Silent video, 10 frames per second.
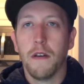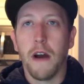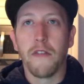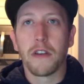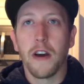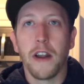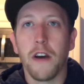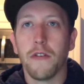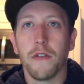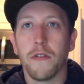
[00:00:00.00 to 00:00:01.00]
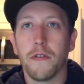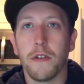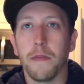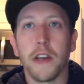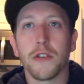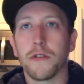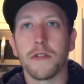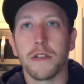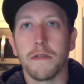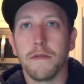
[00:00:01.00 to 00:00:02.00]
I would cut out the
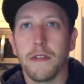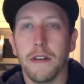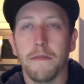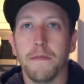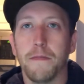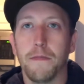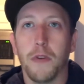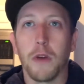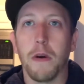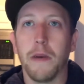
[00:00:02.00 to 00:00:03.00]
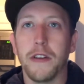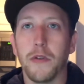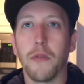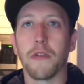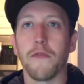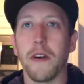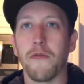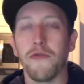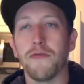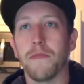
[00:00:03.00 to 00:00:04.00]
pictures and and put them on my door of my
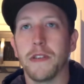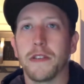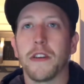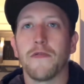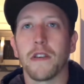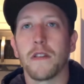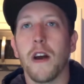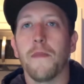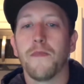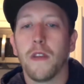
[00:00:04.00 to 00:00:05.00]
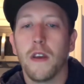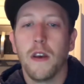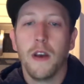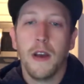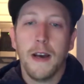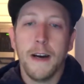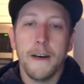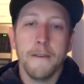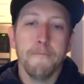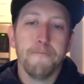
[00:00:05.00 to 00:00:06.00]
room and stuff like that. Uh,